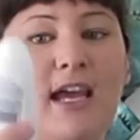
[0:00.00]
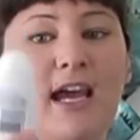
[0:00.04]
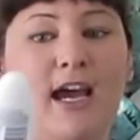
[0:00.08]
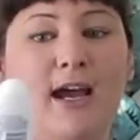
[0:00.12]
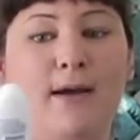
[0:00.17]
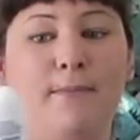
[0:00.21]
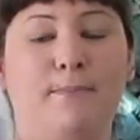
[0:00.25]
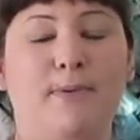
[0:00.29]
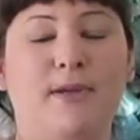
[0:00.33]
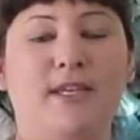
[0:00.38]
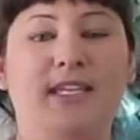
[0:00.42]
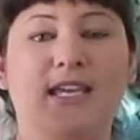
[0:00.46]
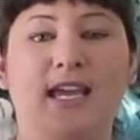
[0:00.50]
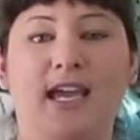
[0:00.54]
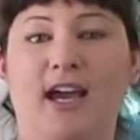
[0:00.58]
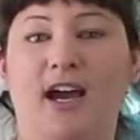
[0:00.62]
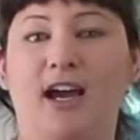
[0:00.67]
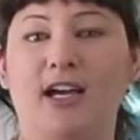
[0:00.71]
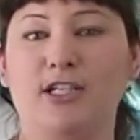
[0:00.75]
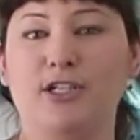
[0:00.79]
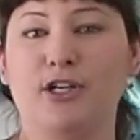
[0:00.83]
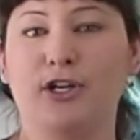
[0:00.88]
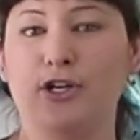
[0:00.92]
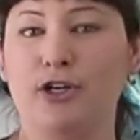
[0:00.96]
But yeah,
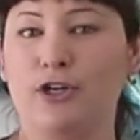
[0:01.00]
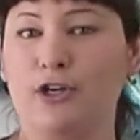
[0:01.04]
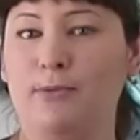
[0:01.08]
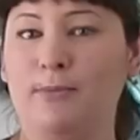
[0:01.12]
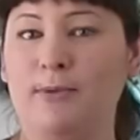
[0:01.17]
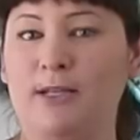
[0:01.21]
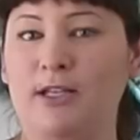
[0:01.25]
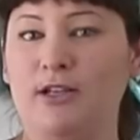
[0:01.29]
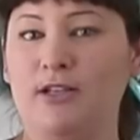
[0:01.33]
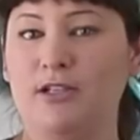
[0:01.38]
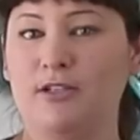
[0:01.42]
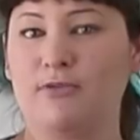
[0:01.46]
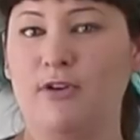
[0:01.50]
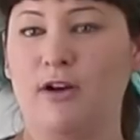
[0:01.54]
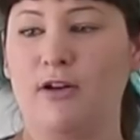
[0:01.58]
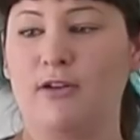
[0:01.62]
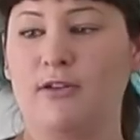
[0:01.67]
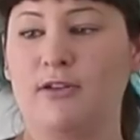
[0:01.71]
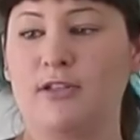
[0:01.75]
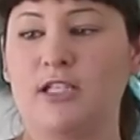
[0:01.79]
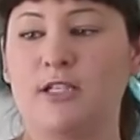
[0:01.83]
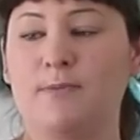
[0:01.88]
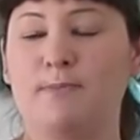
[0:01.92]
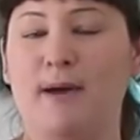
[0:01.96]
I don't normally use
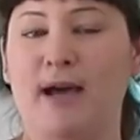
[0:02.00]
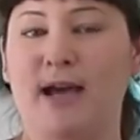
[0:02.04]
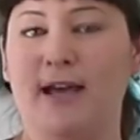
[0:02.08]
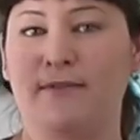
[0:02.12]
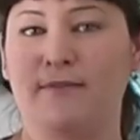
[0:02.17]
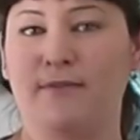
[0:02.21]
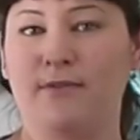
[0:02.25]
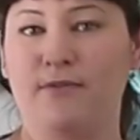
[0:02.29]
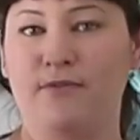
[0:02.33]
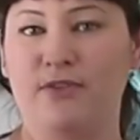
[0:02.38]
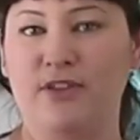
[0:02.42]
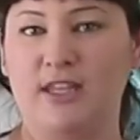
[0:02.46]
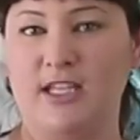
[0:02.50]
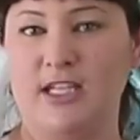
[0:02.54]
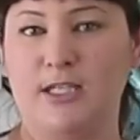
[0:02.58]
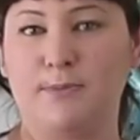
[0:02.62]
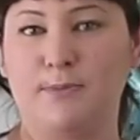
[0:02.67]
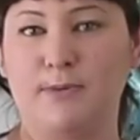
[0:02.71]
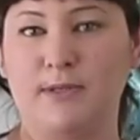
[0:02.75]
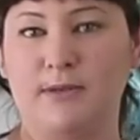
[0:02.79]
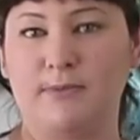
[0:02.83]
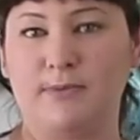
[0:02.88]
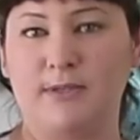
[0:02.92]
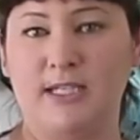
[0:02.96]
roll-ons, but for this
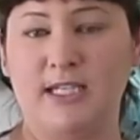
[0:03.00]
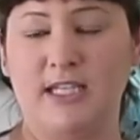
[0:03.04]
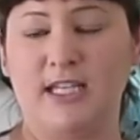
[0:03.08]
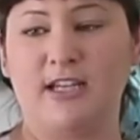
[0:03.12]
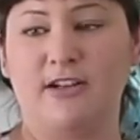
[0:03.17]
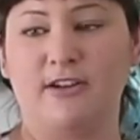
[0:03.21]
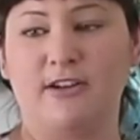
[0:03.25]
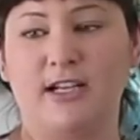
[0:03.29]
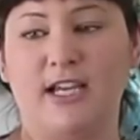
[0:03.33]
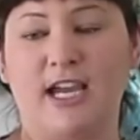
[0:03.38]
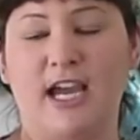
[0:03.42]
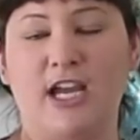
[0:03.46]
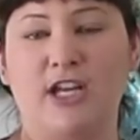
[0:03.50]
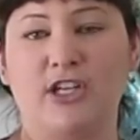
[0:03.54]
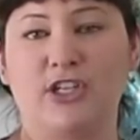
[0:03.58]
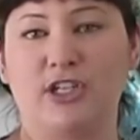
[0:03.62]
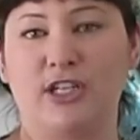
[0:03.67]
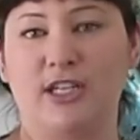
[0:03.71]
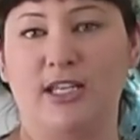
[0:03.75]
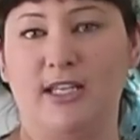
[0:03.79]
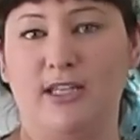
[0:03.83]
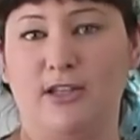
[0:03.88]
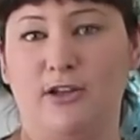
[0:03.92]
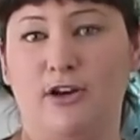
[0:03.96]
particular
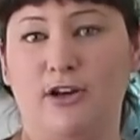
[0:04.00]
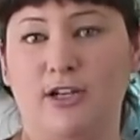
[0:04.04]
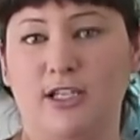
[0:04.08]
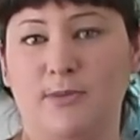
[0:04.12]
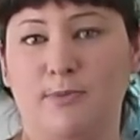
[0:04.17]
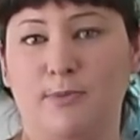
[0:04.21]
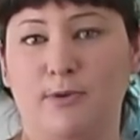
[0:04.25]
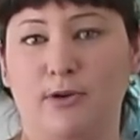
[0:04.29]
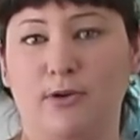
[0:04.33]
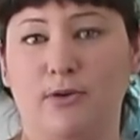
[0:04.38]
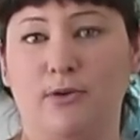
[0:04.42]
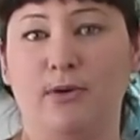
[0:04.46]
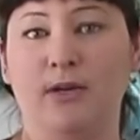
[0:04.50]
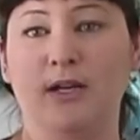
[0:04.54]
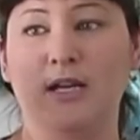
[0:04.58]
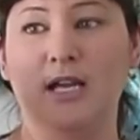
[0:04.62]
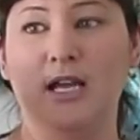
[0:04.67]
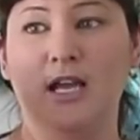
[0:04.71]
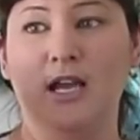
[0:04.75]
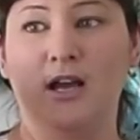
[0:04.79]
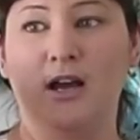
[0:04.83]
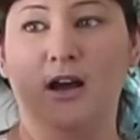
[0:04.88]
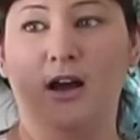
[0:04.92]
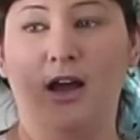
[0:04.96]
occasion in the hospital,
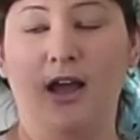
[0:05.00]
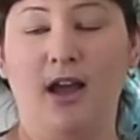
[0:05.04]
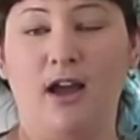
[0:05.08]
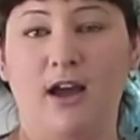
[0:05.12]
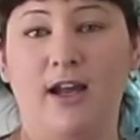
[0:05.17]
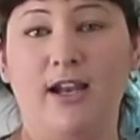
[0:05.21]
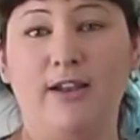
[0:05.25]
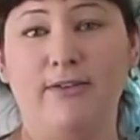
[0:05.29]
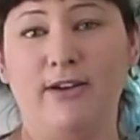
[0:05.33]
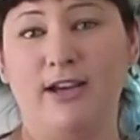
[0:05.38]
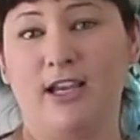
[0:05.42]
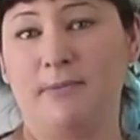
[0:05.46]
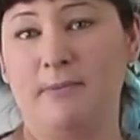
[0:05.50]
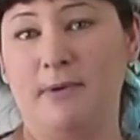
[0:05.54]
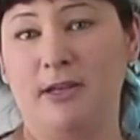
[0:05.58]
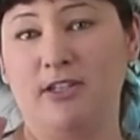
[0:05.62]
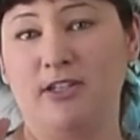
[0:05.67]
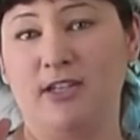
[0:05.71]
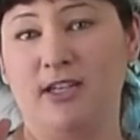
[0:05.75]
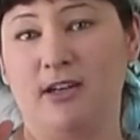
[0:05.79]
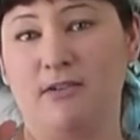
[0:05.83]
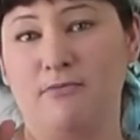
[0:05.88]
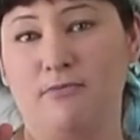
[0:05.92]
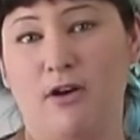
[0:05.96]
I highly
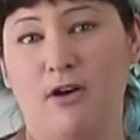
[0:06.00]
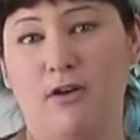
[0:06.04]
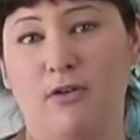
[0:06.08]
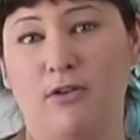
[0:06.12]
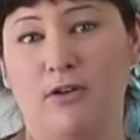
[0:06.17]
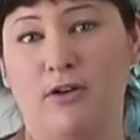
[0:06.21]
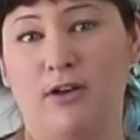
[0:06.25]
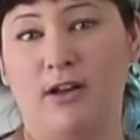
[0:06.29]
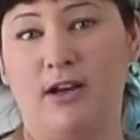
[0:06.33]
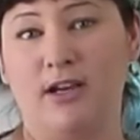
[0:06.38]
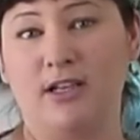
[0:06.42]
recommend you get a roll-on.